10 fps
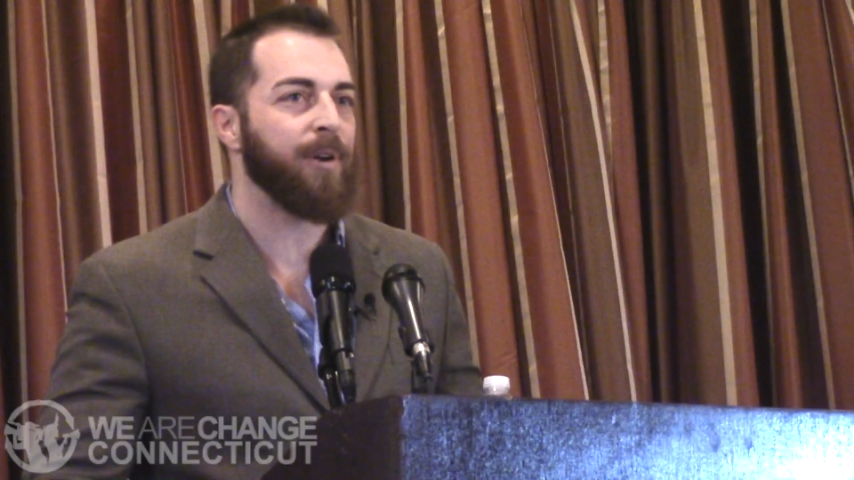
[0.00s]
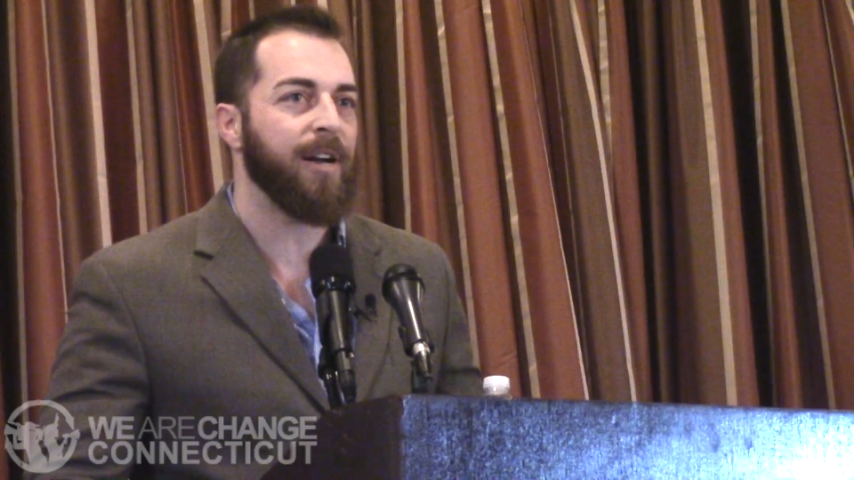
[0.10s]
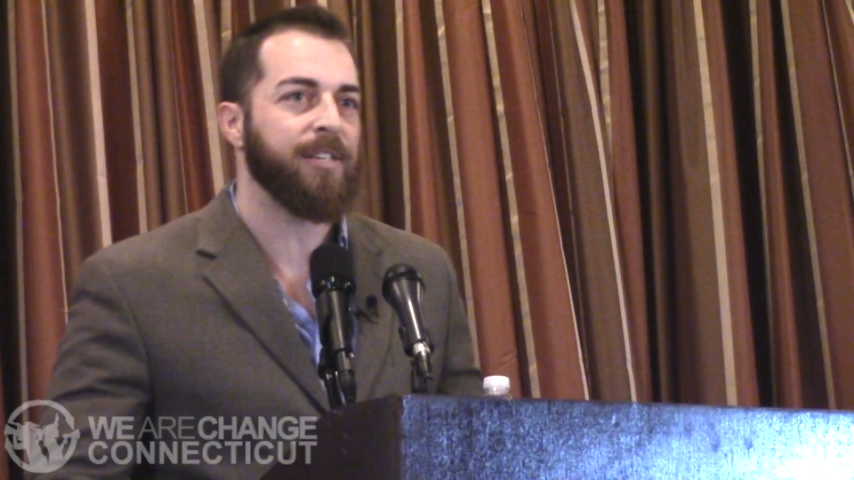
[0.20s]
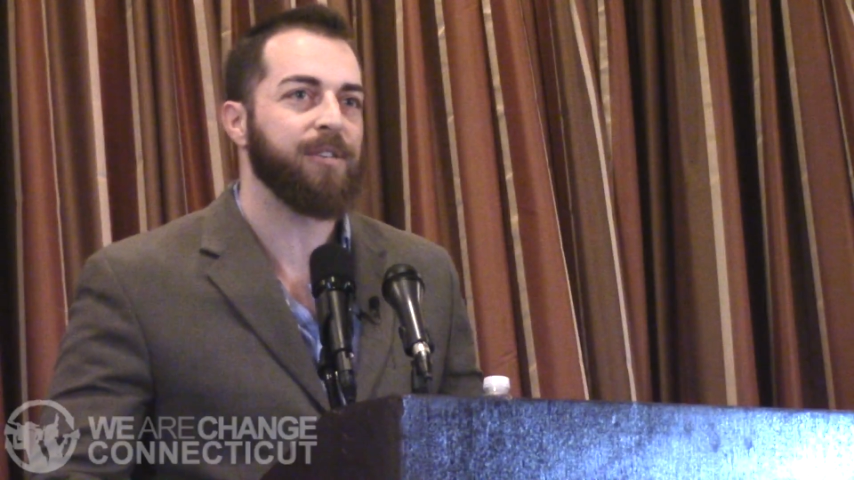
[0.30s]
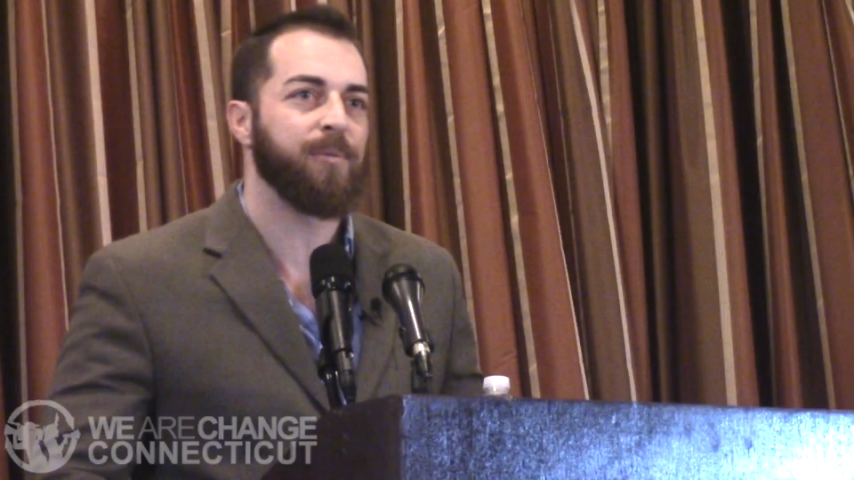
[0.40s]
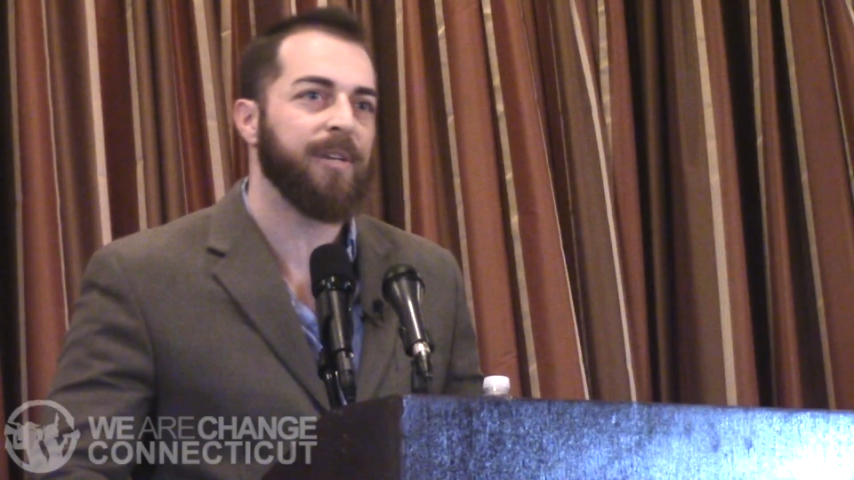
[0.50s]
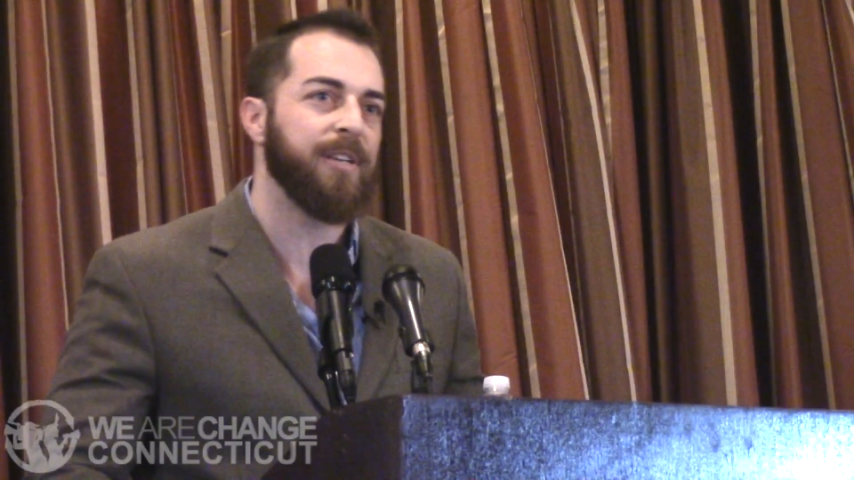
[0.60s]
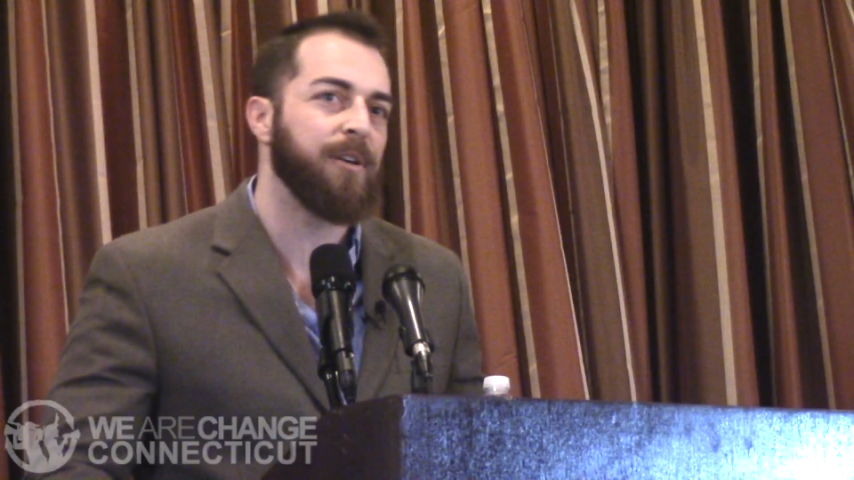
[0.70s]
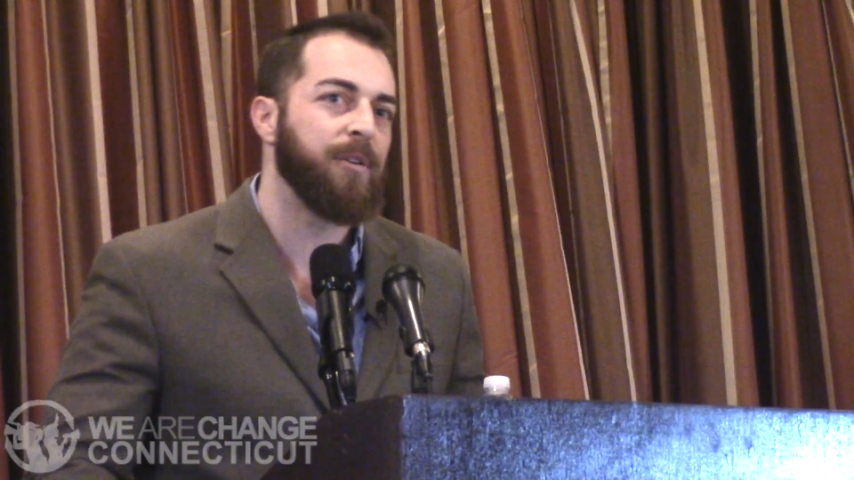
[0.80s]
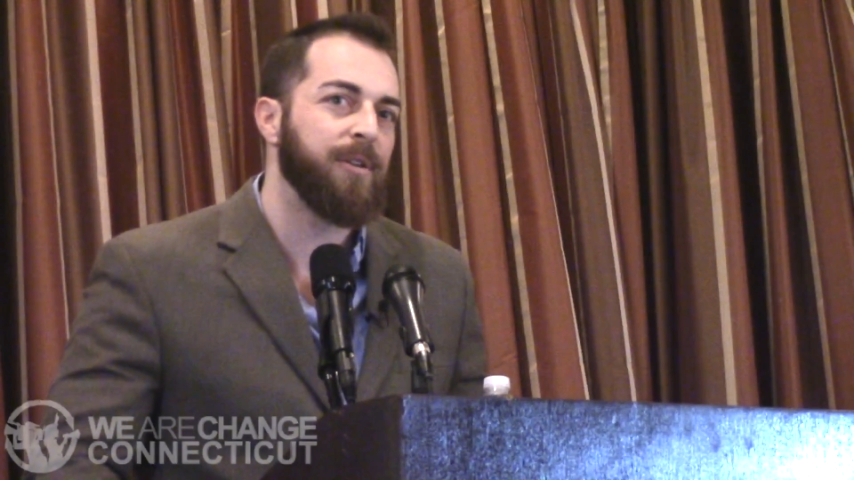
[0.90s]
production
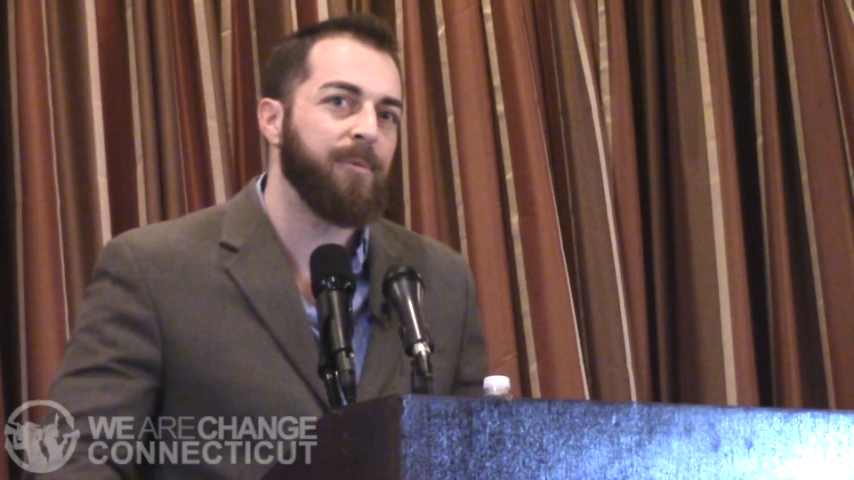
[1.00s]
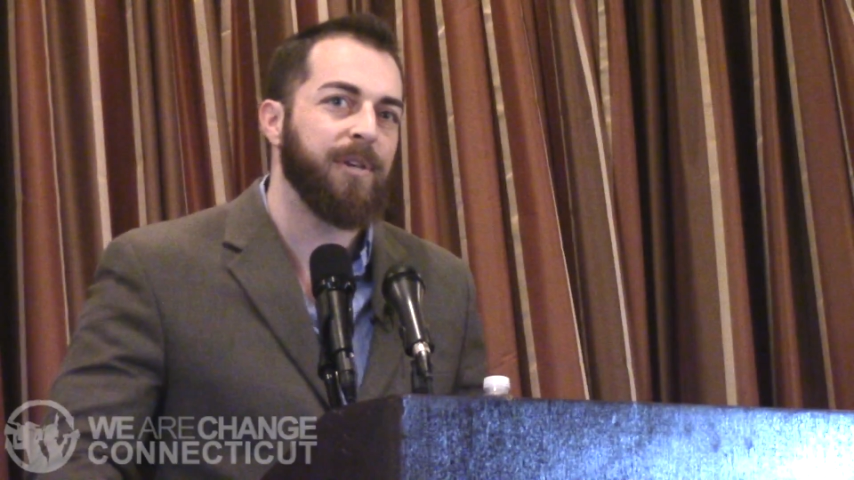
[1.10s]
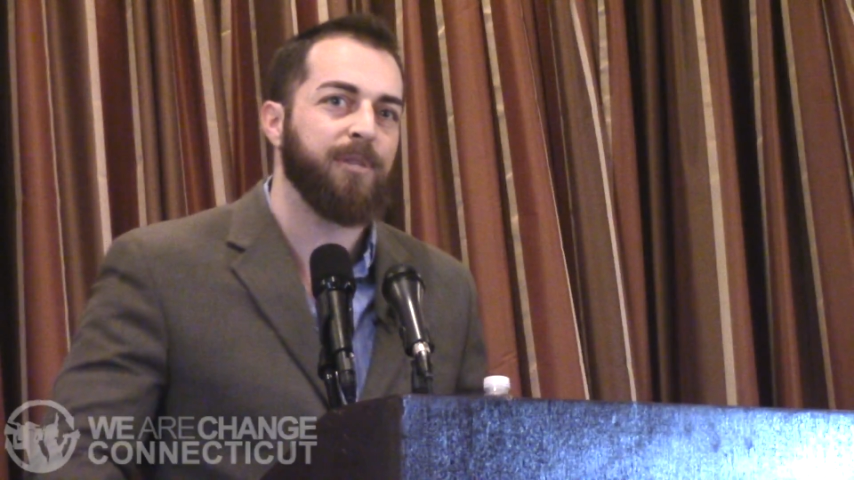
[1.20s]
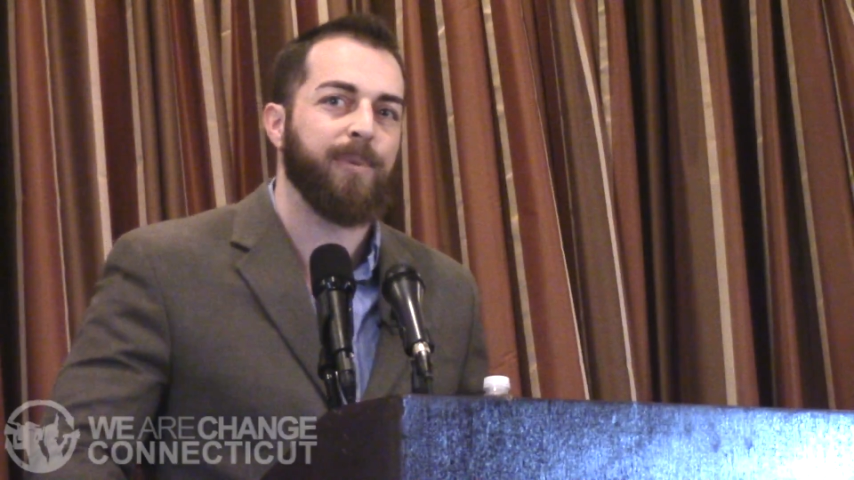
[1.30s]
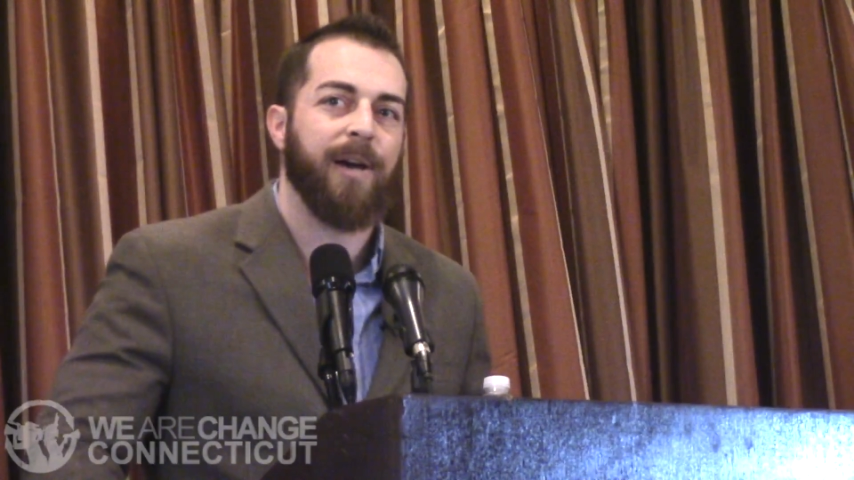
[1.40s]
really only was